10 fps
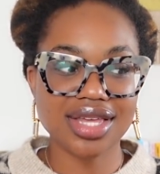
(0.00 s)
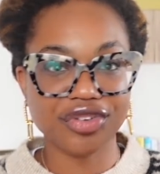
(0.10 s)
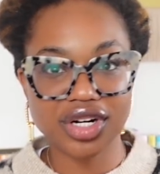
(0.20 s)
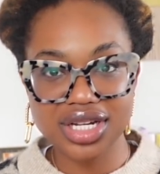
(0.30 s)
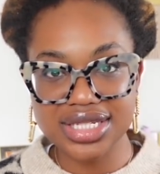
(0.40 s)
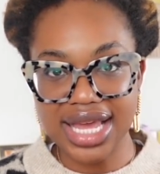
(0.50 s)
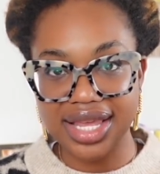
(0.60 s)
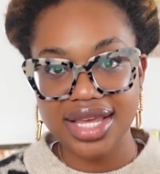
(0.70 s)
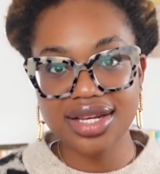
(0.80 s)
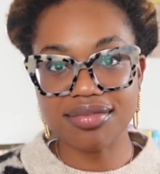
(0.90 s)
for a
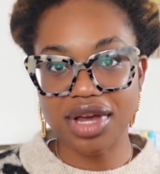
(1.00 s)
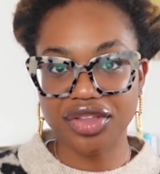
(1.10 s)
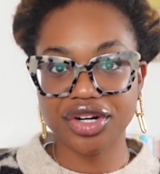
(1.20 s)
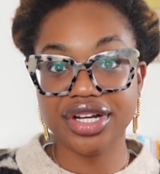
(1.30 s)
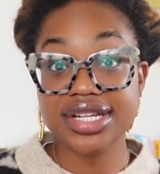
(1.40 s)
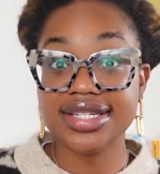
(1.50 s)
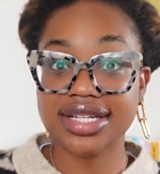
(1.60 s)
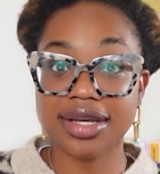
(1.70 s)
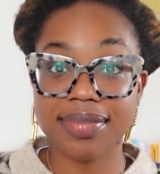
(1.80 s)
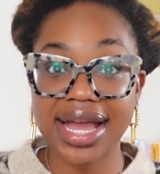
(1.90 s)
second, motherhood
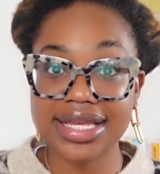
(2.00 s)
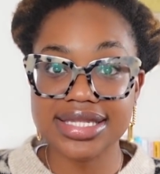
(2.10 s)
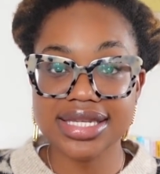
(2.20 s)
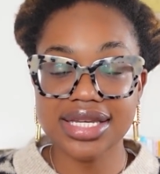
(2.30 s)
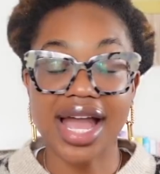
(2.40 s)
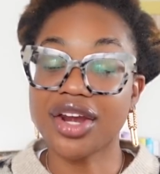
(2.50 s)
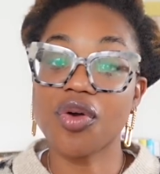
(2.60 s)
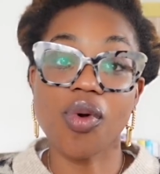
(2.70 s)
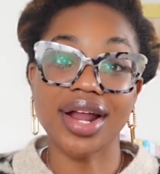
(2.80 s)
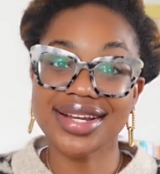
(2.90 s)
took a back seat. I
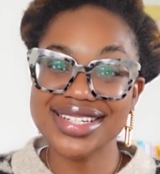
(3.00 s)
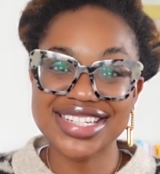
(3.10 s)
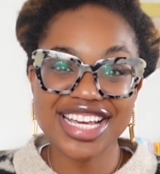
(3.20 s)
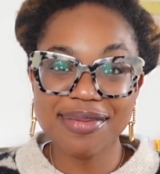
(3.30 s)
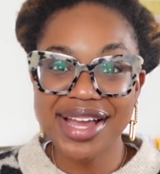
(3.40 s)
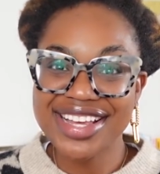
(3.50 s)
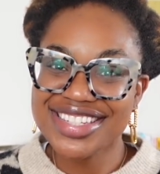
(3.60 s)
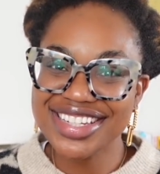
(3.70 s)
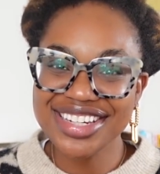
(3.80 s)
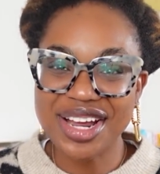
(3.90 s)
don't want it to take a back
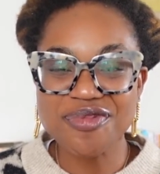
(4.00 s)
seat.